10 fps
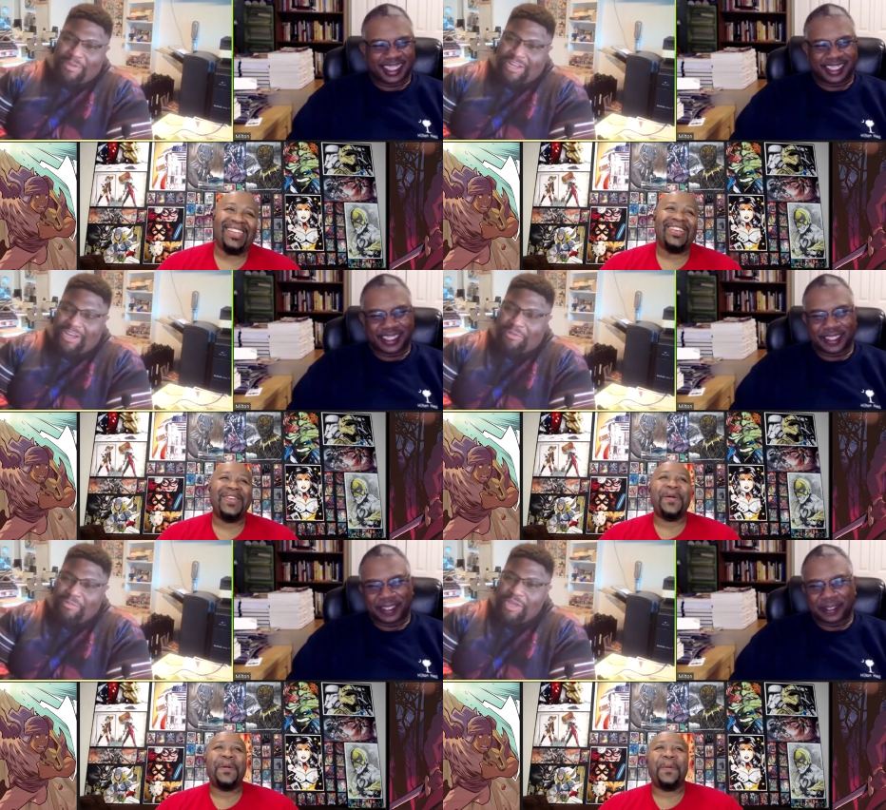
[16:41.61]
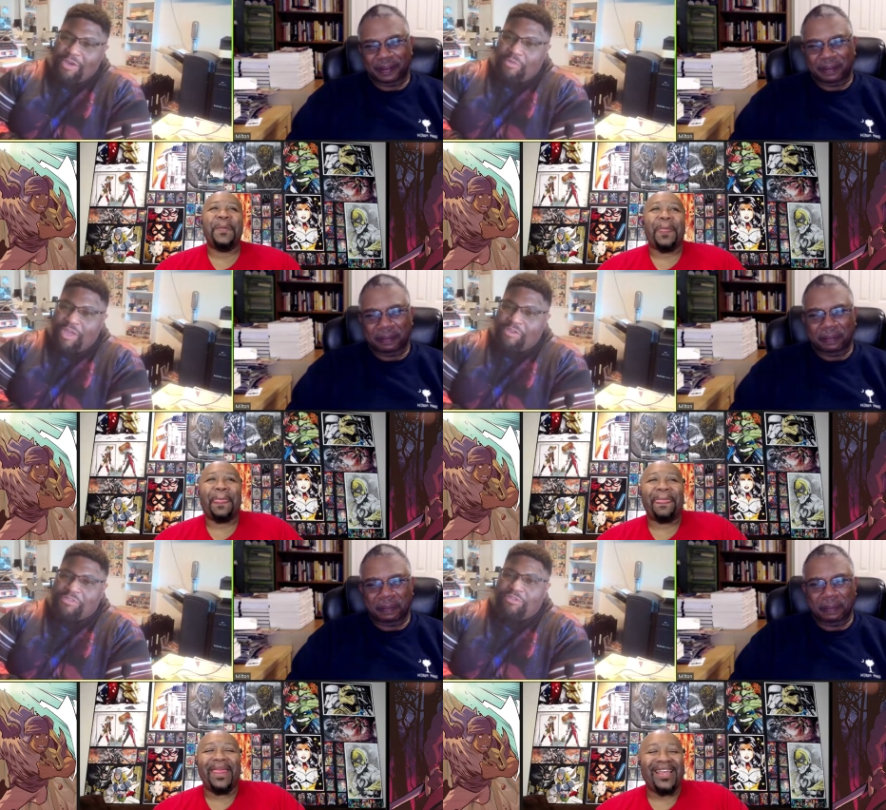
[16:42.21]
Speaker 1: But um, we
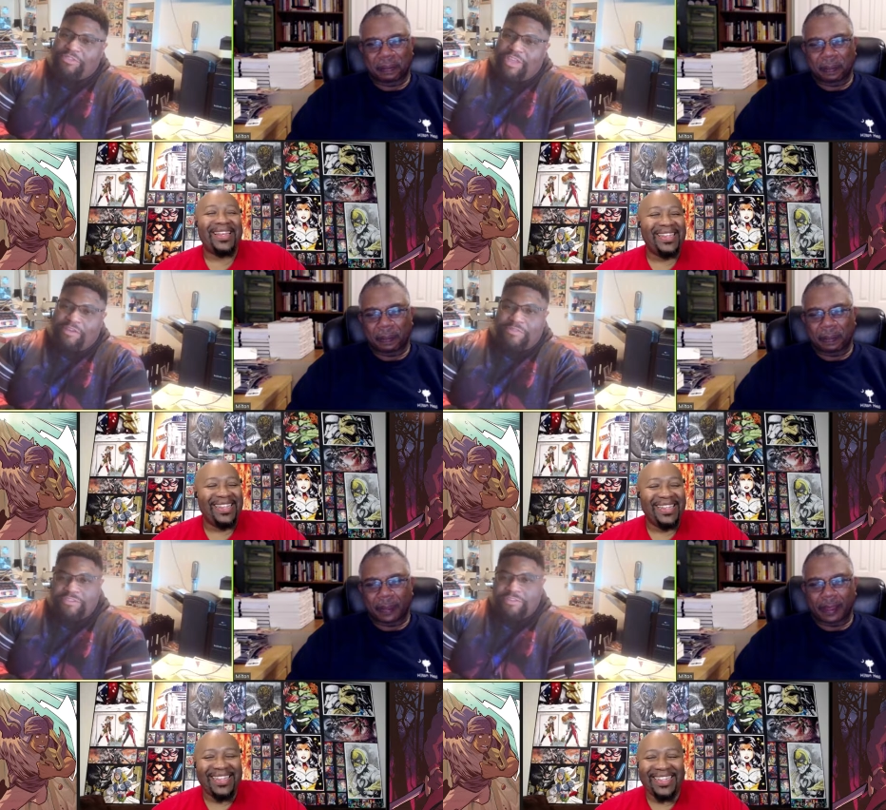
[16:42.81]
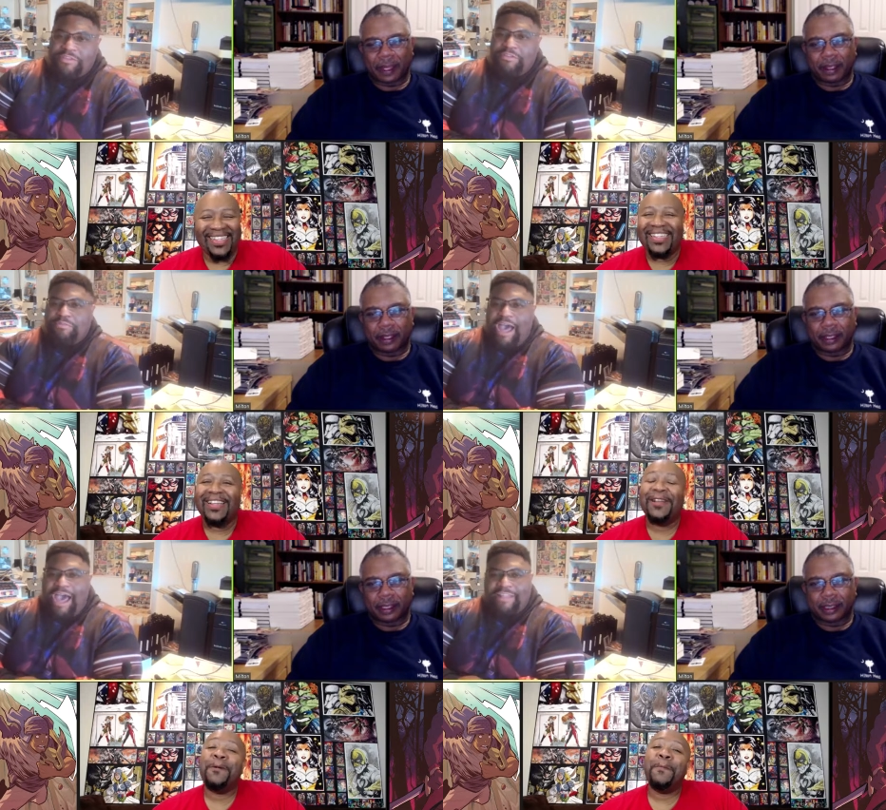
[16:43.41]
also delve into
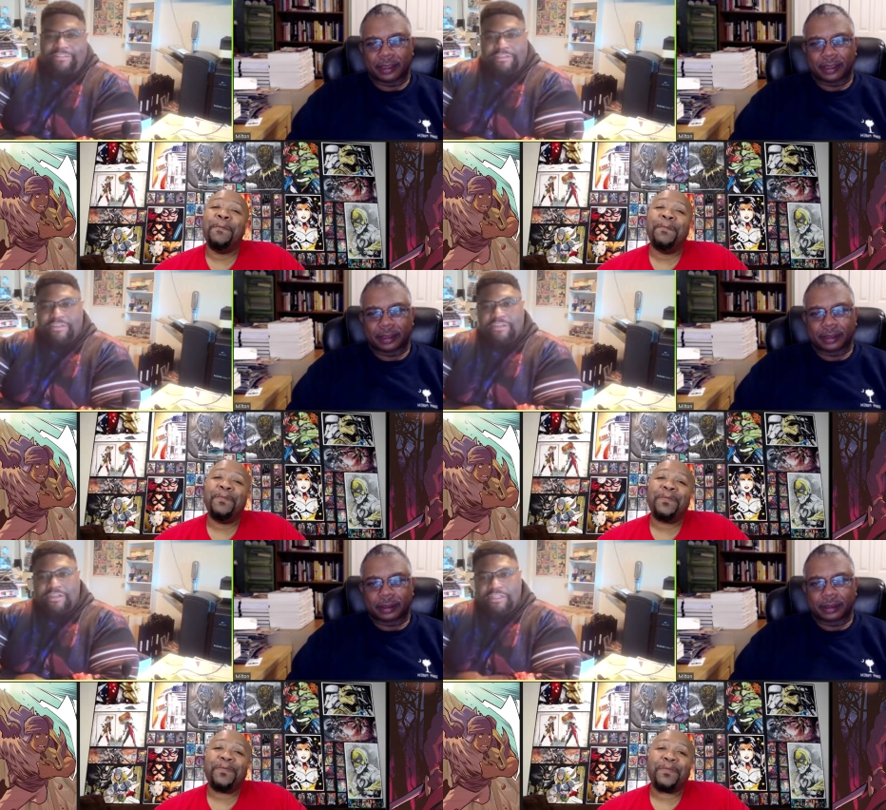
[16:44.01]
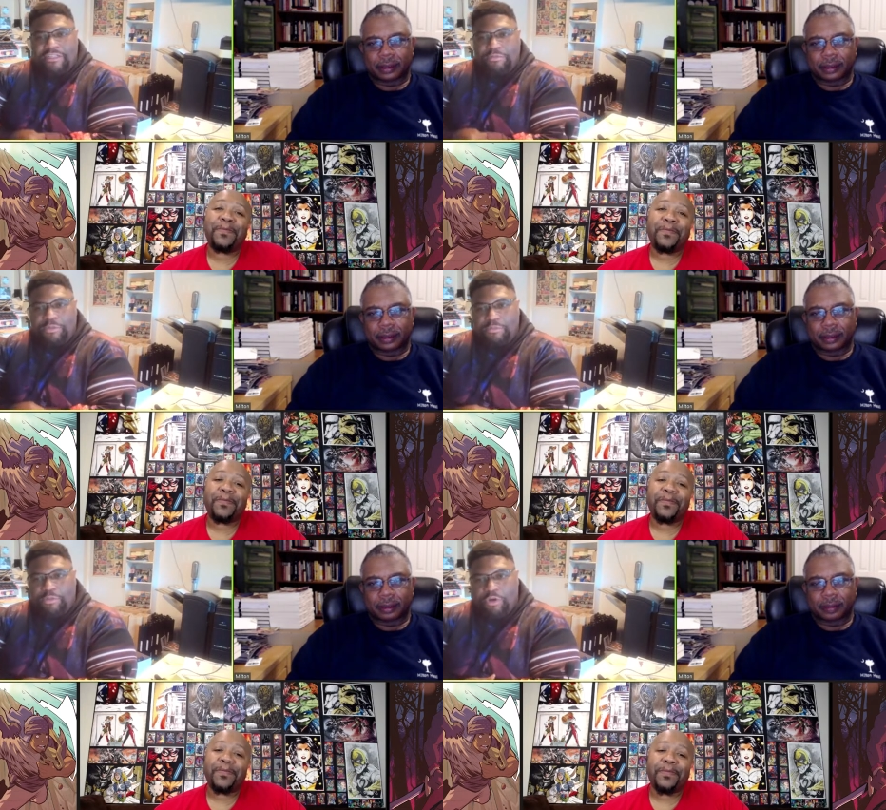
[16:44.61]
Bahati a little
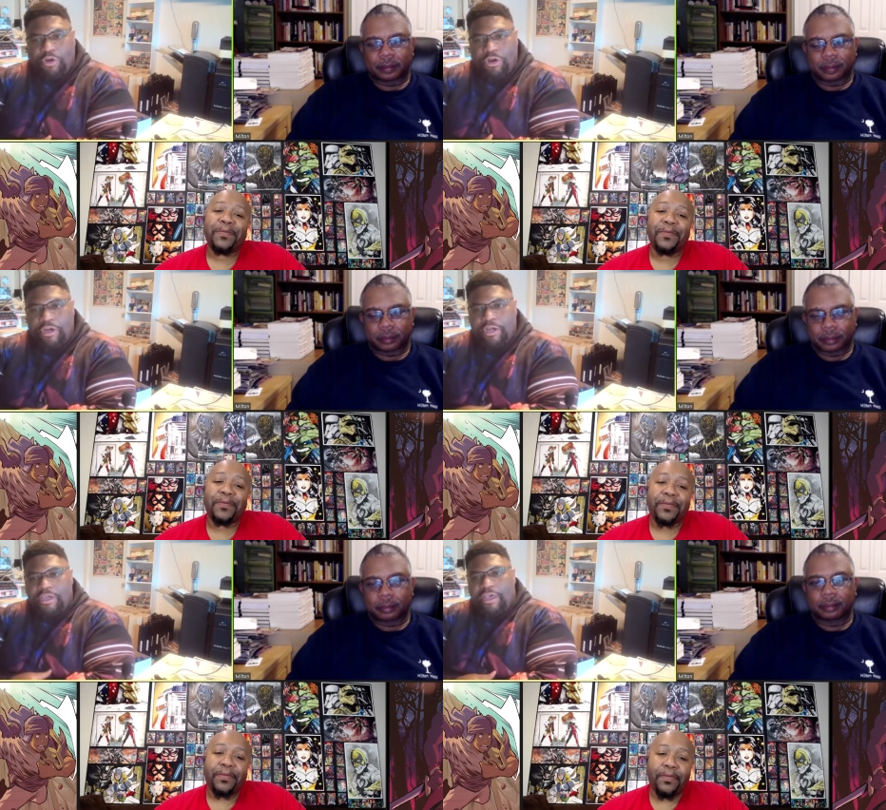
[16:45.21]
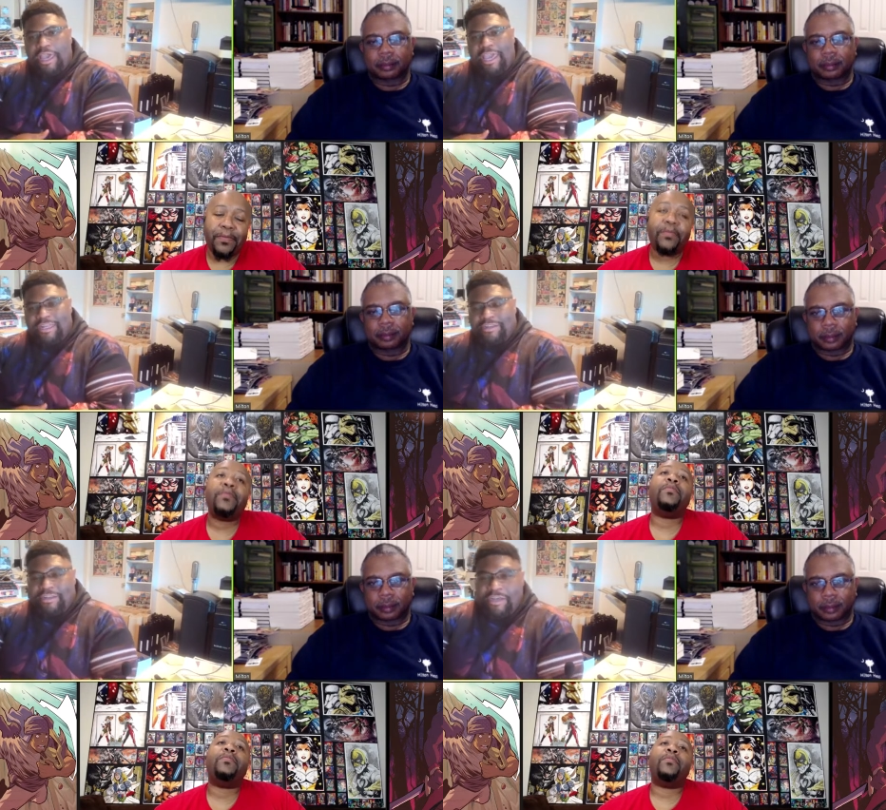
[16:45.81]
bit more
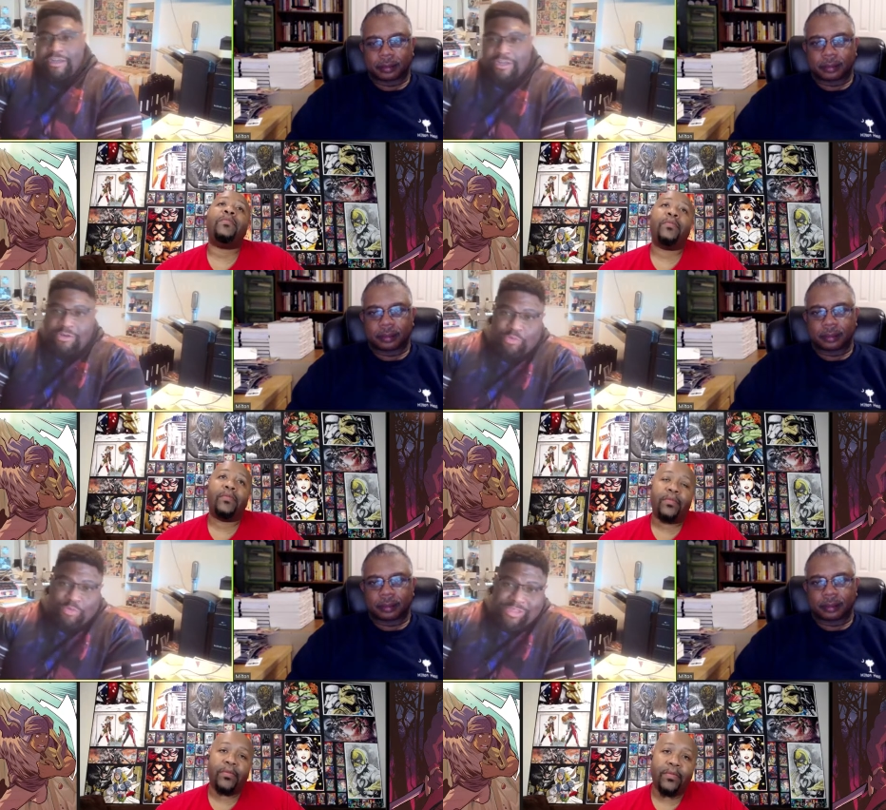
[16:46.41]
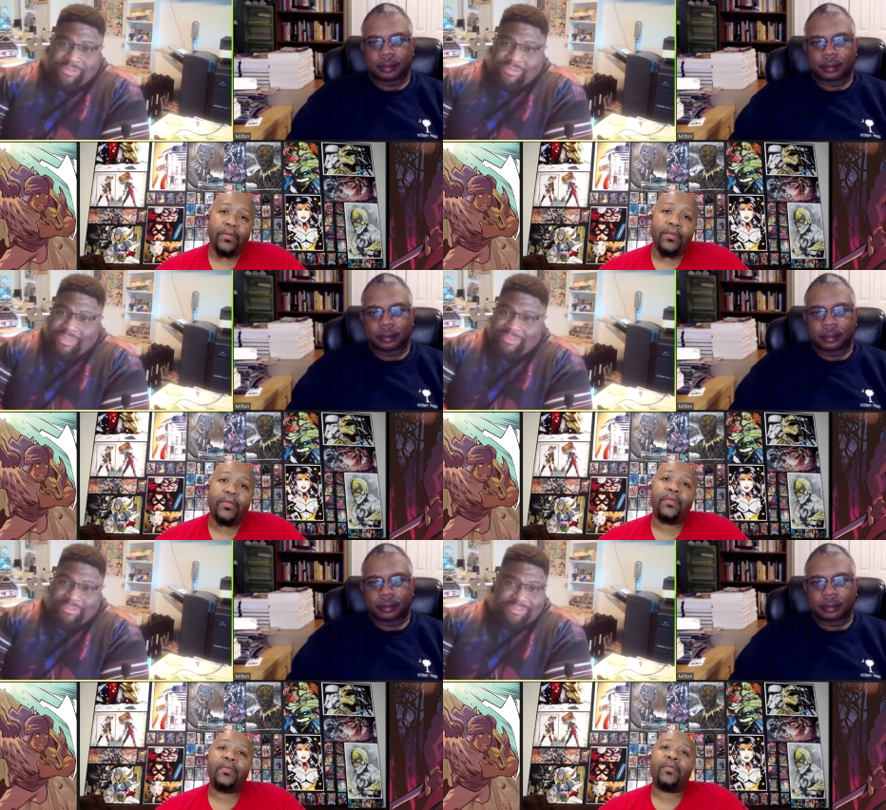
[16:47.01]
and uh, we
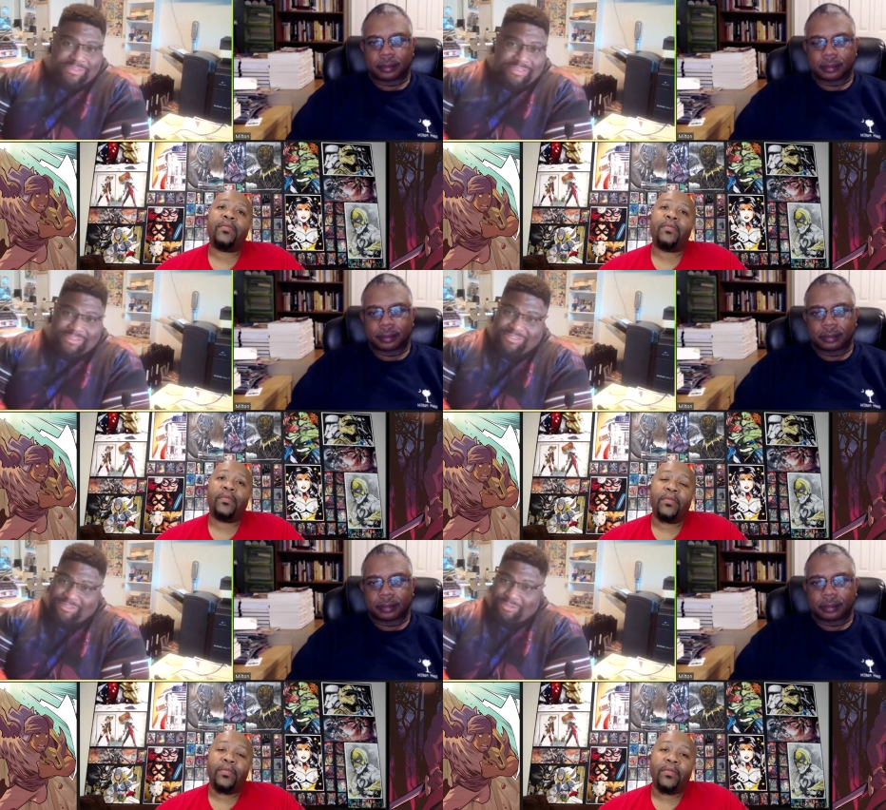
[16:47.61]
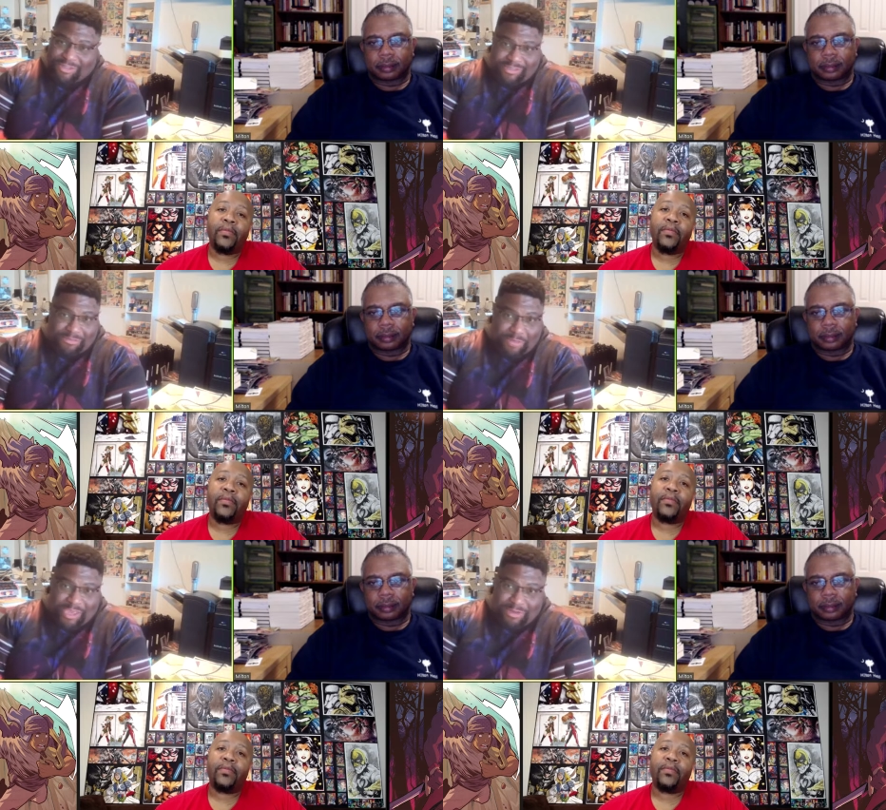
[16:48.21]
see the
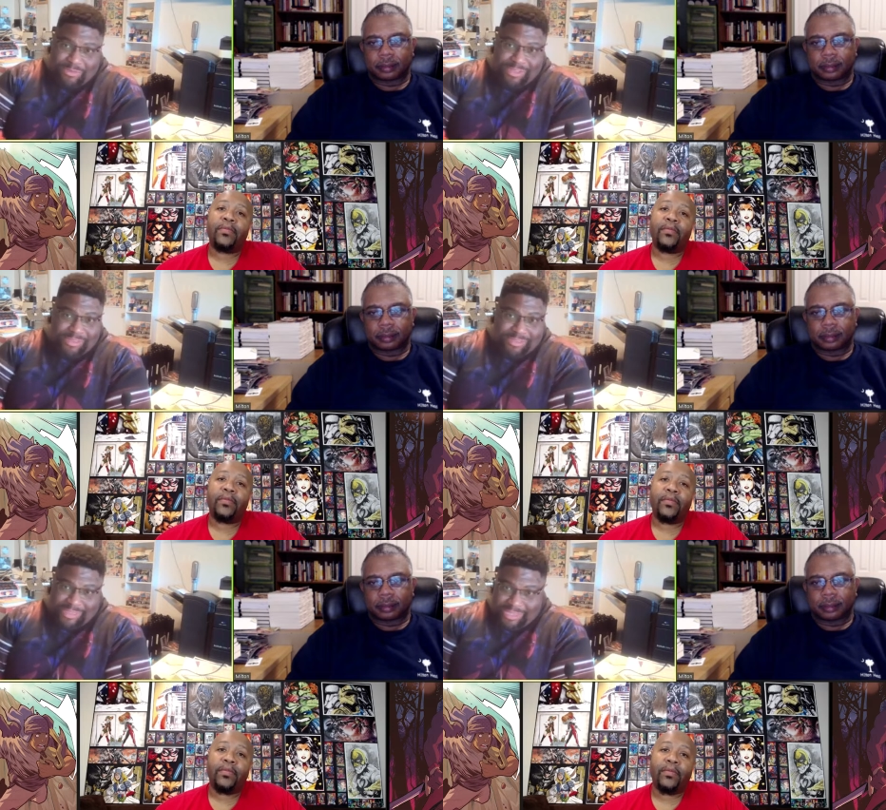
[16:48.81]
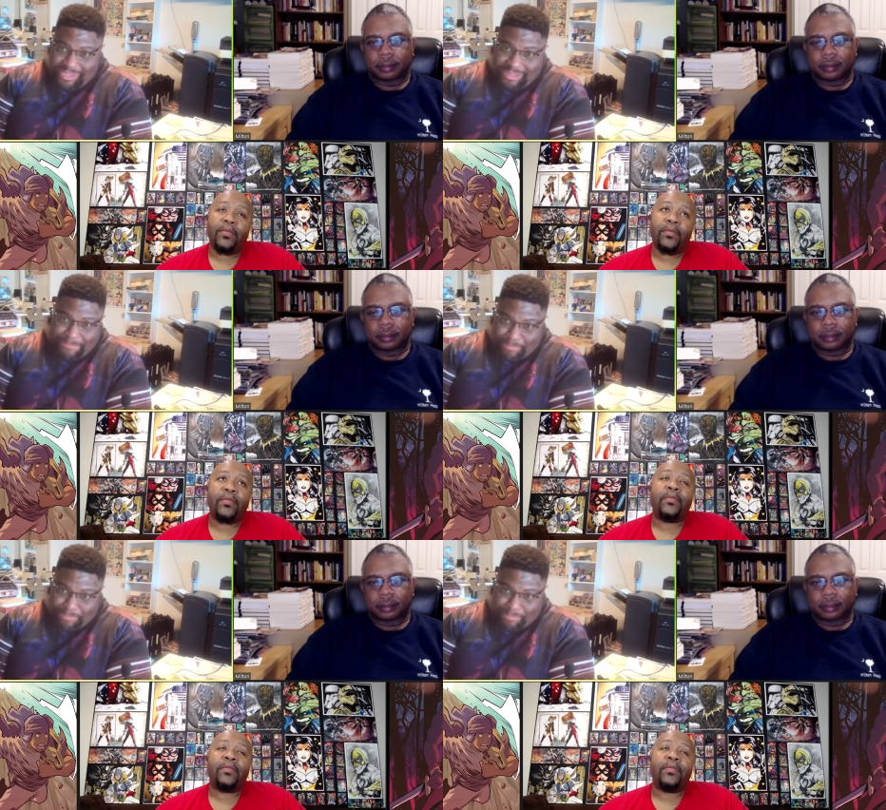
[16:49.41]
sinisterness, man. We see